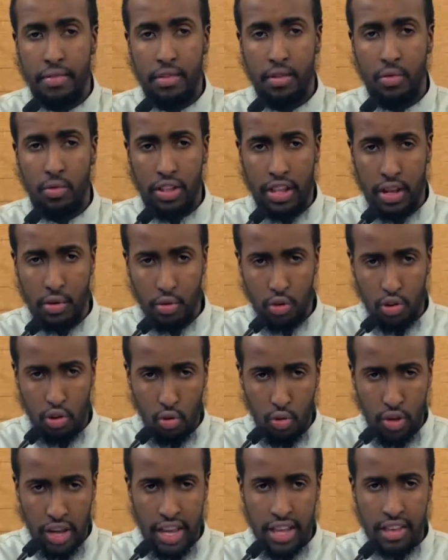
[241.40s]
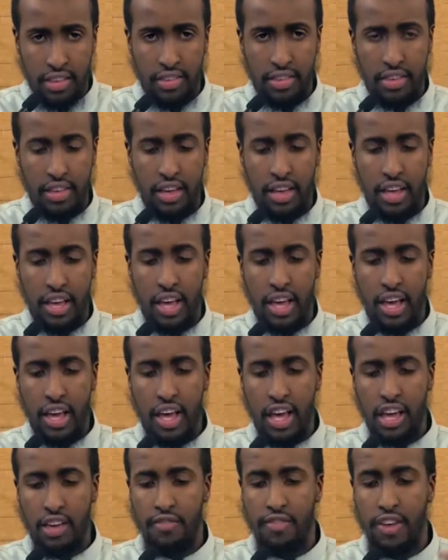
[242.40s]
What they would do is,
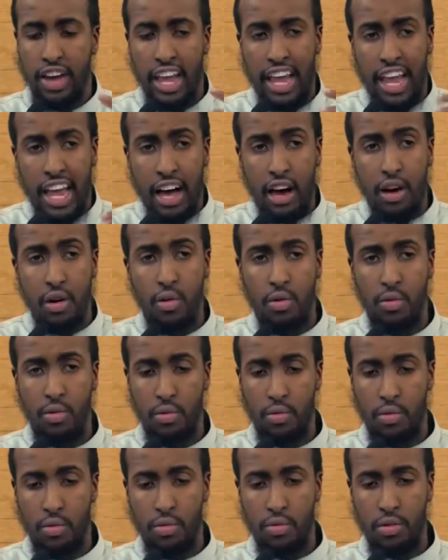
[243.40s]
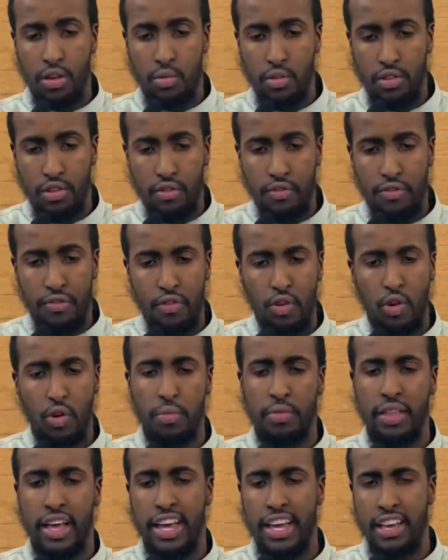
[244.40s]
if a girl, he was
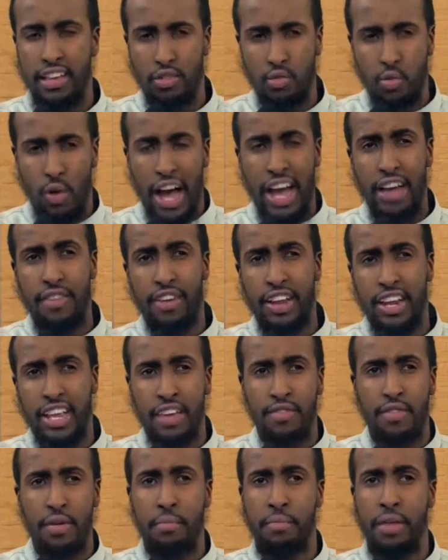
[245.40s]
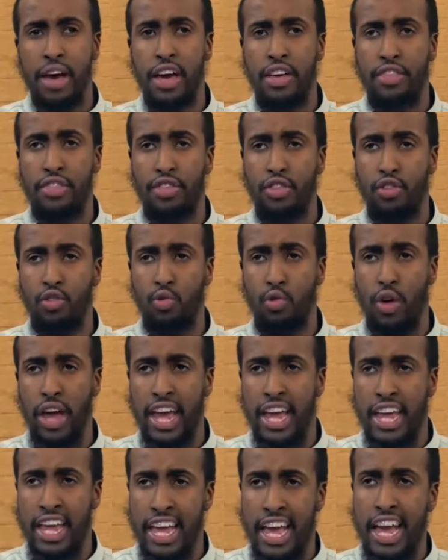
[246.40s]
informed that his wife had given birth to
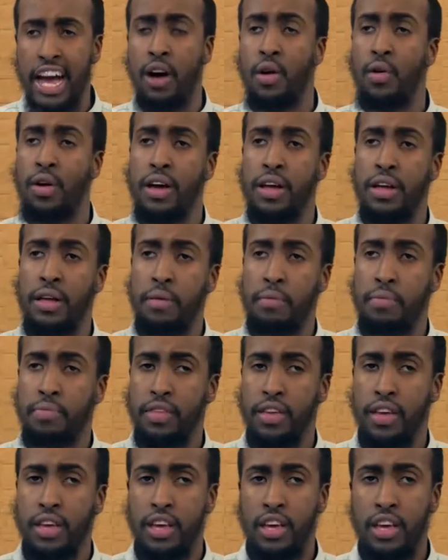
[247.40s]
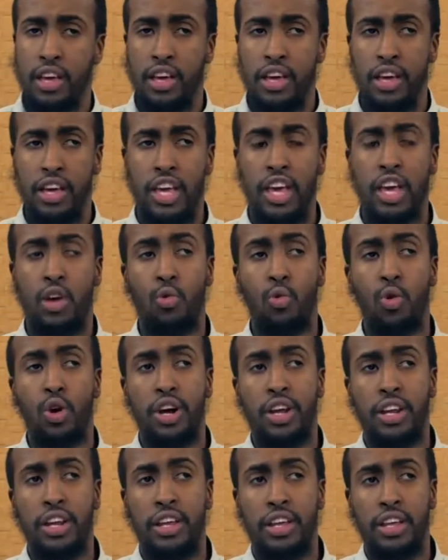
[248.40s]
a girl, he
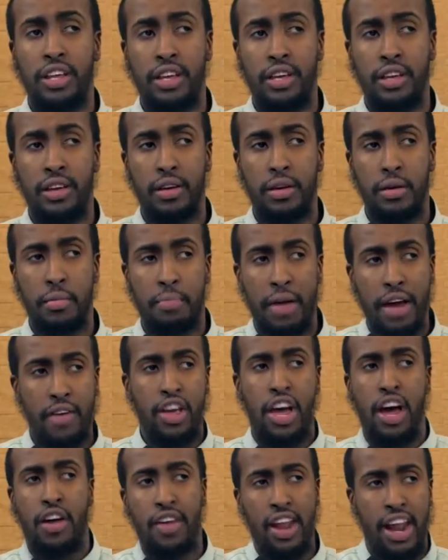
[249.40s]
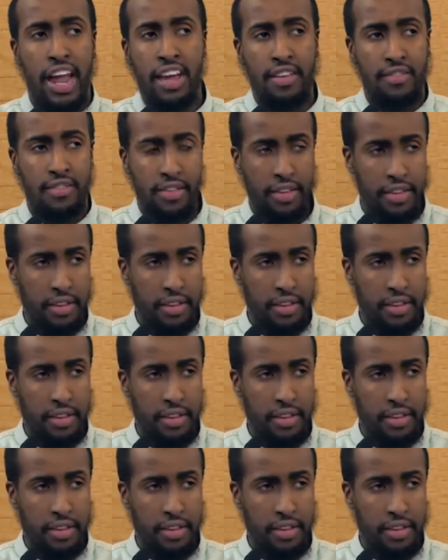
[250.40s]
would bury her alive.